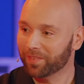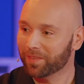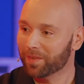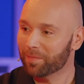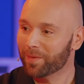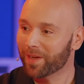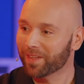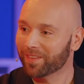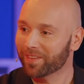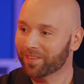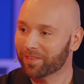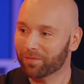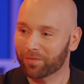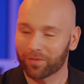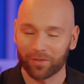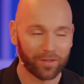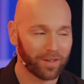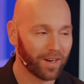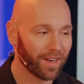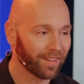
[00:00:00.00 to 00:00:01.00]
about this
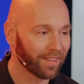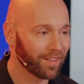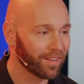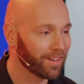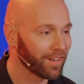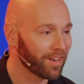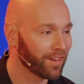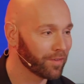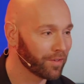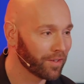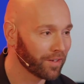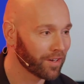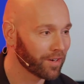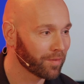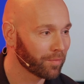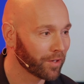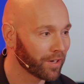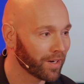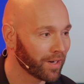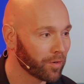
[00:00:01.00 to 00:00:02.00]
for uh, another
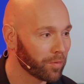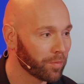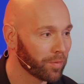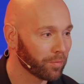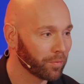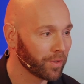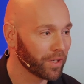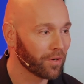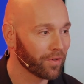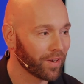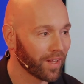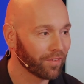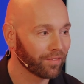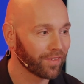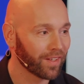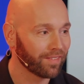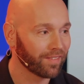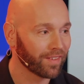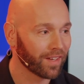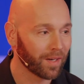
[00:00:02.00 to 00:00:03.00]
more hour, but we don't have
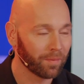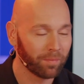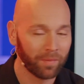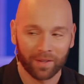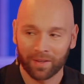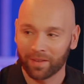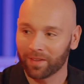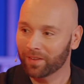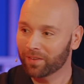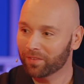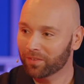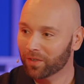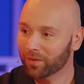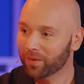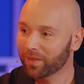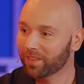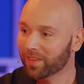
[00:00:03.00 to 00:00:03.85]
that time. Sorry.